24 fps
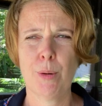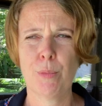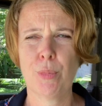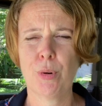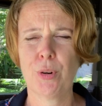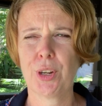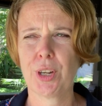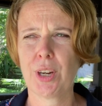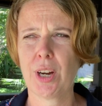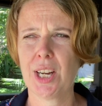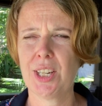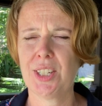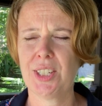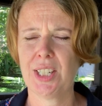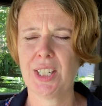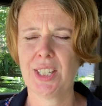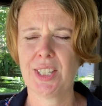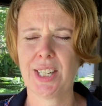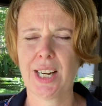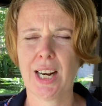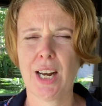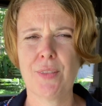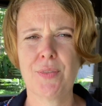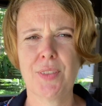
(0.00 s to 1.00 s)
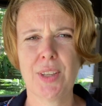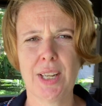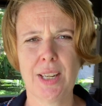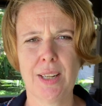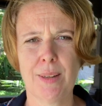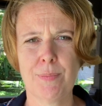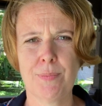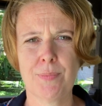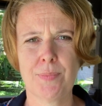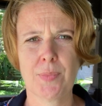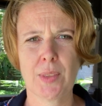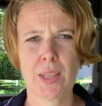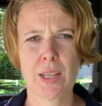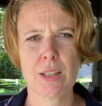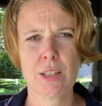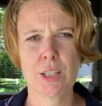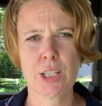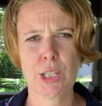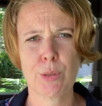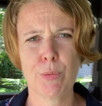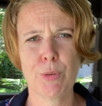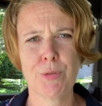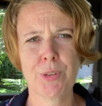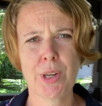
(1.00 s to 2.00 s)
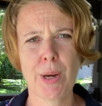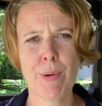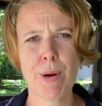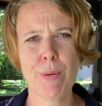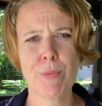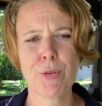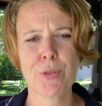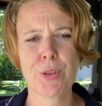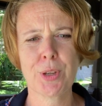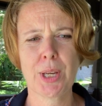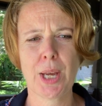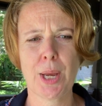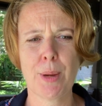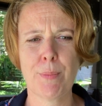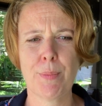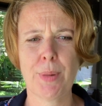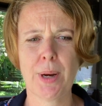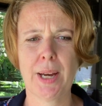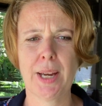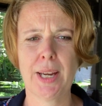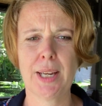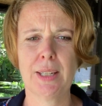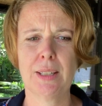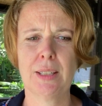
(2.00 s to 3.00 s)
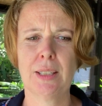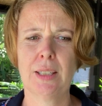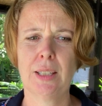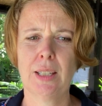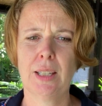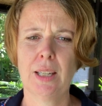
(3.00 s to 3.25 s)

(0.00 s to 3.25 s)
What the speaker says: putting ideas out there. So we've come up with a campaign